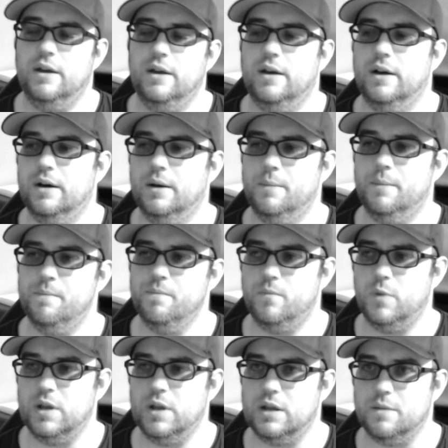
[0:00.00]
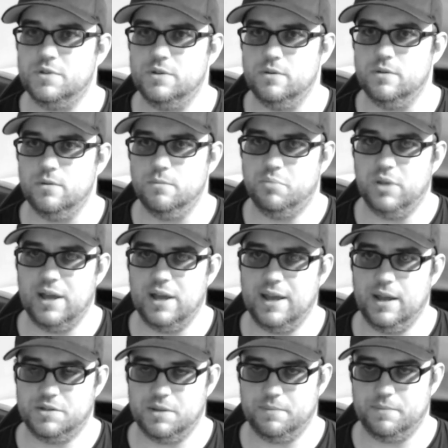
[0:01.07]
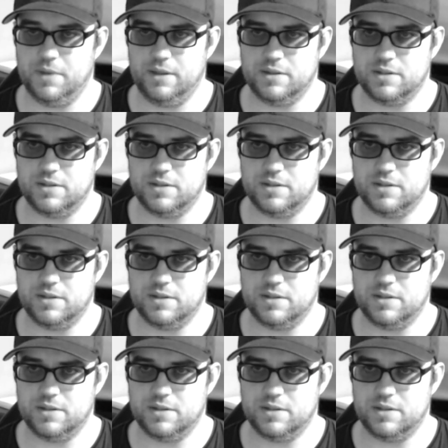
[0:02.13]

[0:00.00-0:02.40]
Um, when it comes to playing something